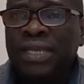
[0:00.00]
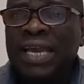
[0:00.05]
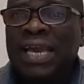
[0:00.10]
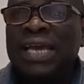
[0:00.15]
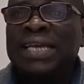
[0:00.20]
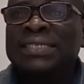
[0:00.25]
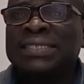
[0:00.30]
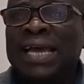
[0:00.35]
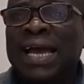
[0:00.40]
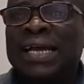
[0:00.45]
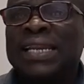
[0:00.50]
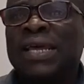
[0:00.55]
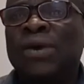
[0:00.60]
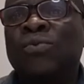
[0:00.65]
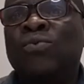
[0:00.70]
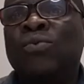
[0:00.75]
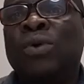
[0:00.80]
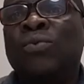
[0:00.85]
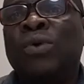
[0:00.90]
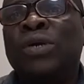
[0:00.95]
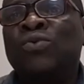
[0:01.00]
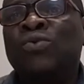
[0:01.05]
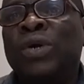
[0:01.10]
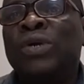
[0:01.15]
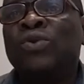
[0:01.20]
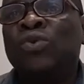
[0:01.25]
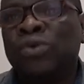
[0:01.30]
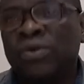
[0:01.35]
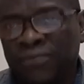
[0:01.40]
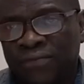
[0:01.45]
exactly what you're
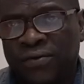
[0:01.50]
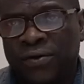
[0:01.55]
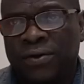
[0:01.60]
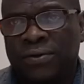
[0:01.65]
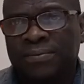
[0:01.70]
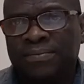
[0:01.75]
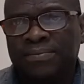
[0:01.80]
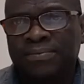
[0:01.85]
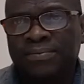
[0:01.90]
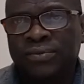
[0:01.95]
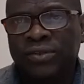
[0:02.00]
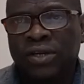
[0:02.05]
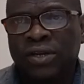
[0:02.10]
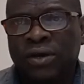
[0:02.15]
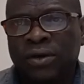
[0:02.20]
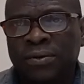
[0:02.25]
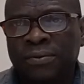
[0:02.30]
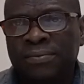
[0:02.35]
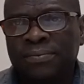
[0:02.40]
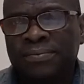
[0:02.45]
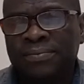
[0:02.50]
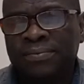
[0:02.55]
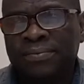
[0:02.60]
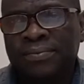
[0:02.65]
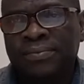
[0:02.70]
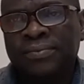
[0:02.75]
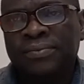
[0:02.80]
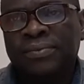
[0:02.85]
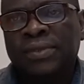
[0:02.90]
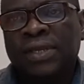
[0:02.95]
looking for.
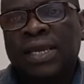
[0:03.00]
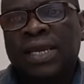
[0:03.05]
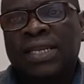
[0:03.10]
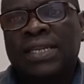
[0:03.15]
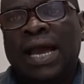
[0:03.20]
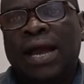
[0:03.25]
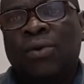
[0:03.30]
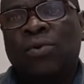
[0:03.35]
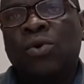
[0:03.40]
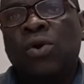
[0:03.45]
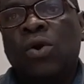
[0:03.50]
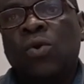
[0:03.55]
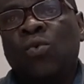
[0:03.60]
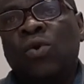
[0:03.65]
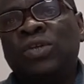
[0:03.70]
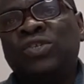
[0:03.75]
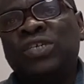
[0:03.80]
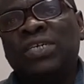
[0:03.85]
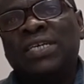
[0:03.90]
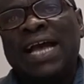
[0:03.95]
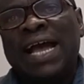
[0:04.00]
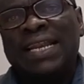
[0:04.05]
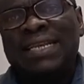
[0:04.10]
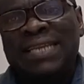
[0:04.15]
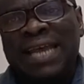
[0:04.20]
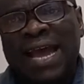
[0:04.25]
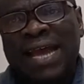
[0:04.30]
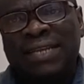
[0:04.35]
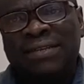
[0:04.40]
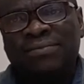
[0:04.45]
Now once you got
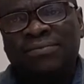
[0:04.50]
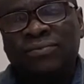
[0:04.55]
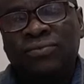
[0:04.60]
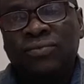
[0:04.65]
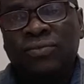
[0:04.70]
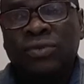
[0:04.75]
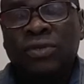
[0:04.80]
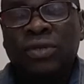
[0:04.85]
that,